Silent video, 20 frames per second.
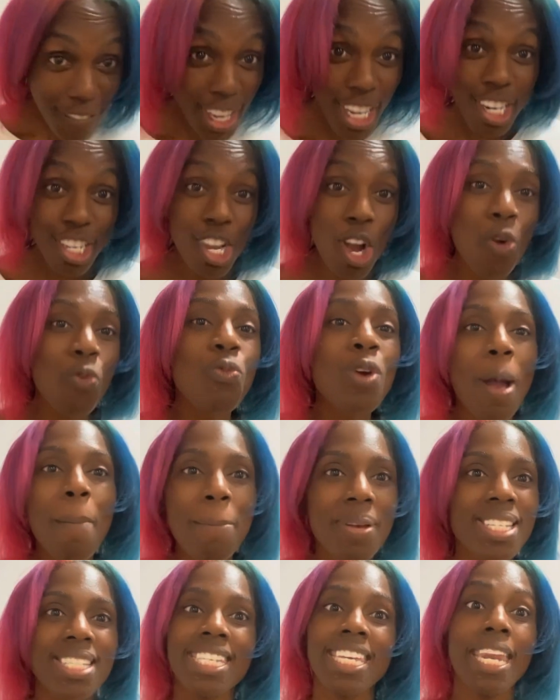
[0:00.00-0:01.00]
video
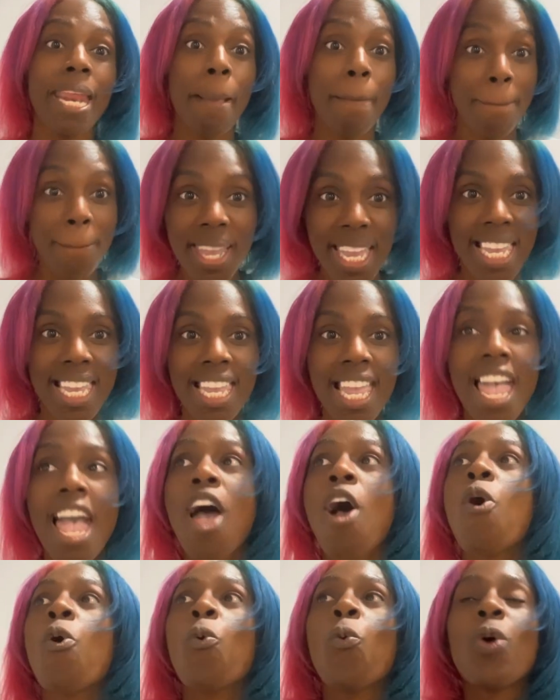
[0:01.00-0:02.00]
represented me.
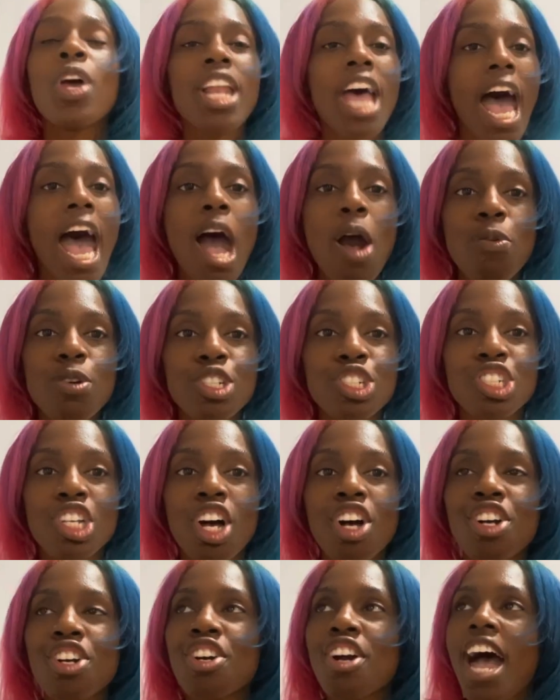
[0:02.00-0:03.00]
When I was
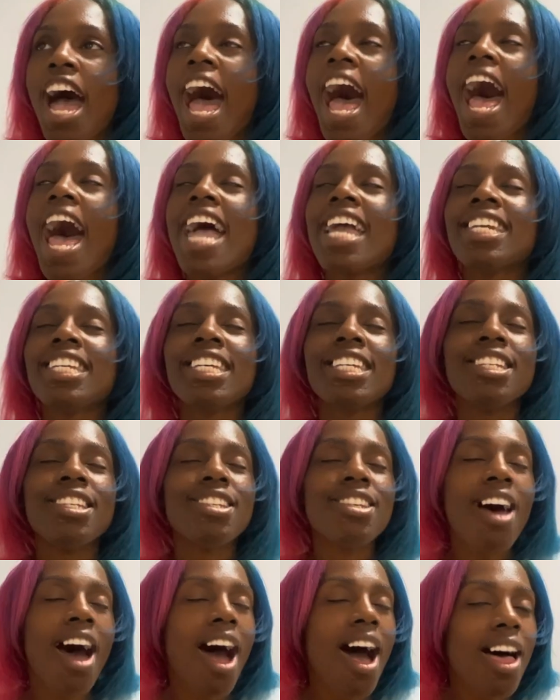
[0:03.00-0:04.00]
younger, I
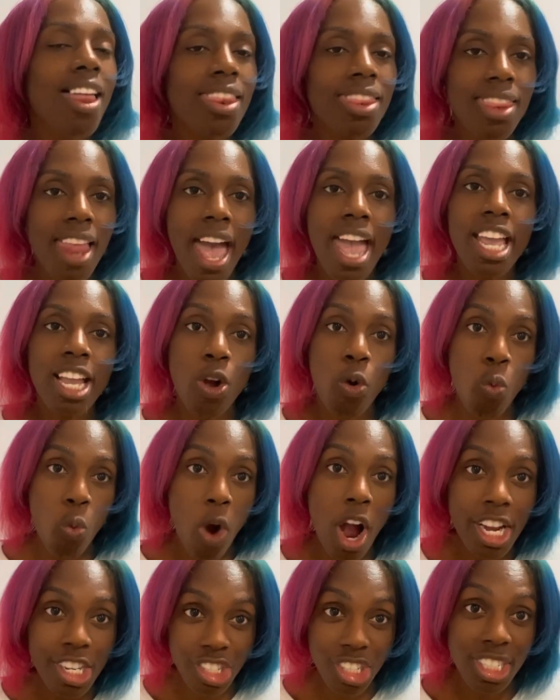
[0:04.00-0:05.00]
did not like
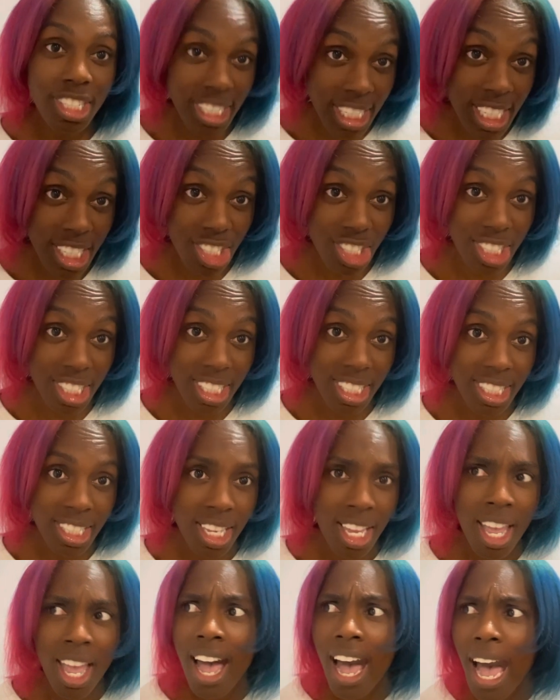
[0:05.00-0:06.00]
washing dishes.
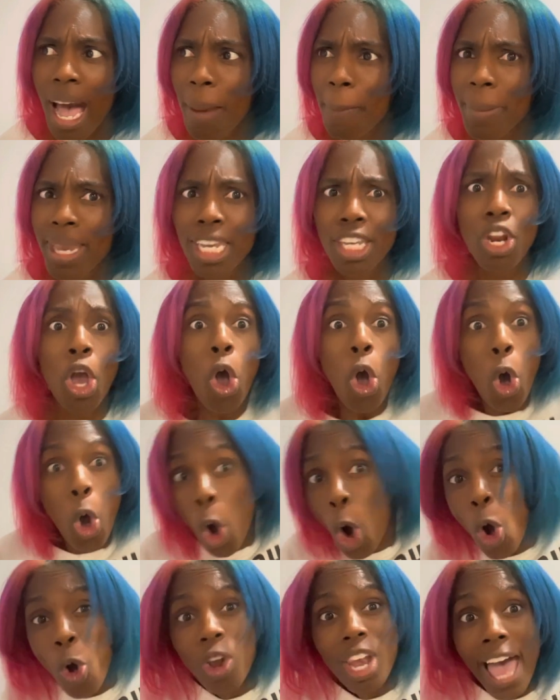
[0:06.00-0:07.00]
I mean,
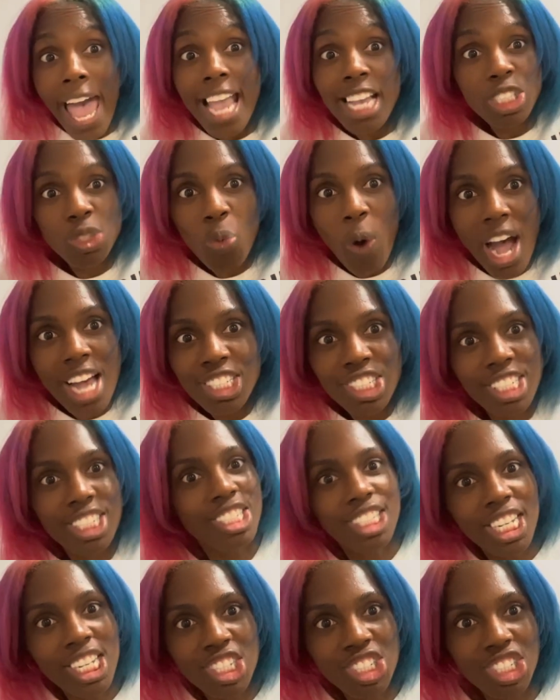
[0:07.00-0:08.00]
who likes washing
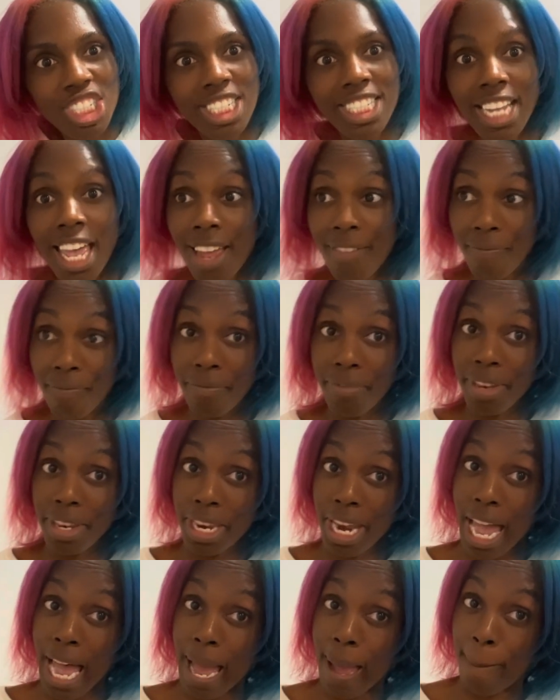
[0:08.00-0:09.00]
dishes?
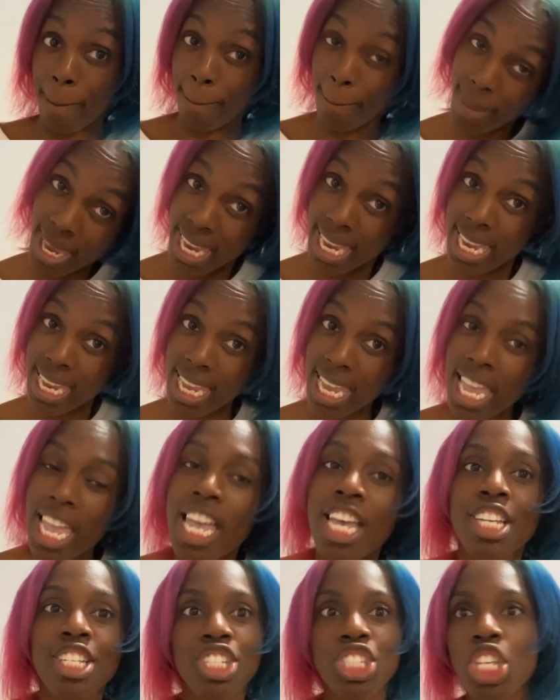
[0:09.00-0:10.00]
Not me.
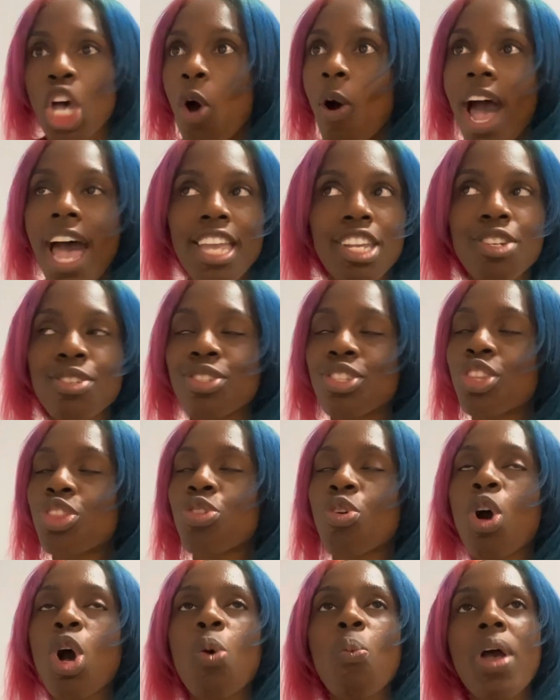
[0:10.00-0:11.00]
So I used to
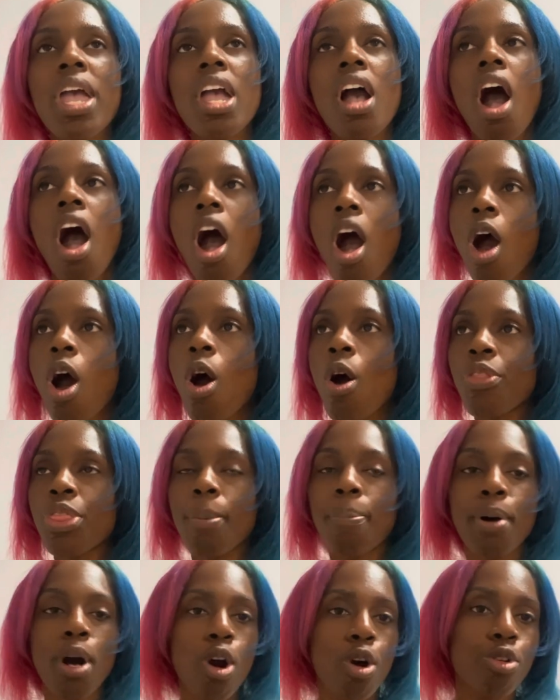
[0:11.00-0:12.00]
throw away all the
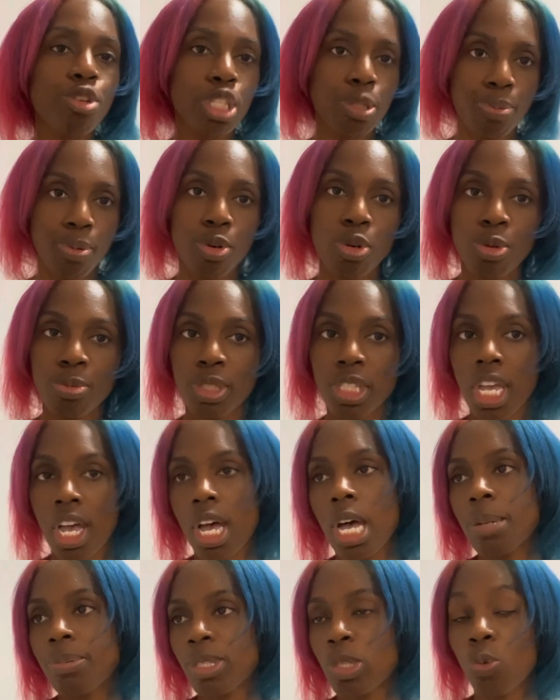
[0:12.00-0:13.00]
bowls, spoons,
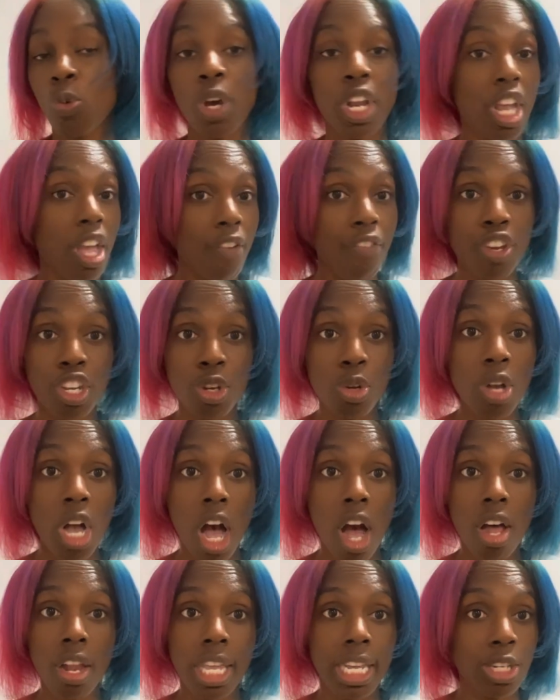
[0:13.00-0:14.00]
cups, whatever you
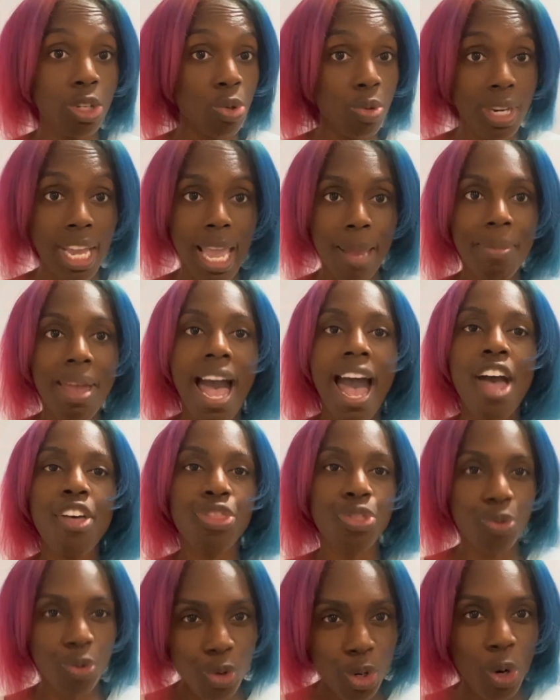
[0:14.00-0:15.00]
call it, you name it,
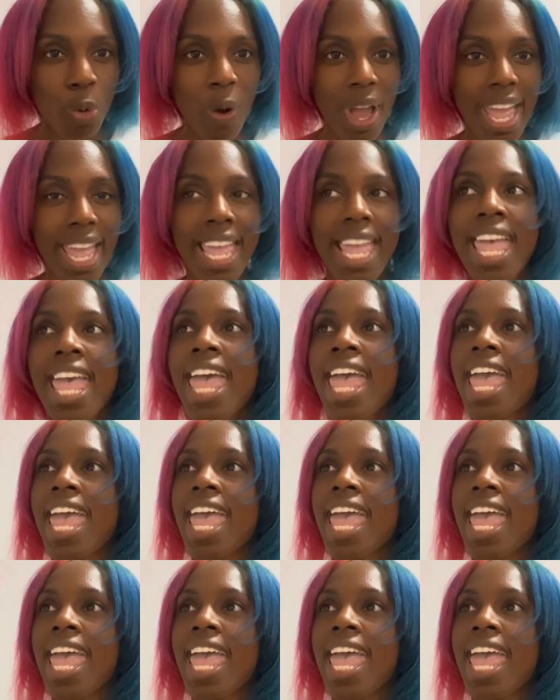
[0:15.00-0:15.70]
I threw it away.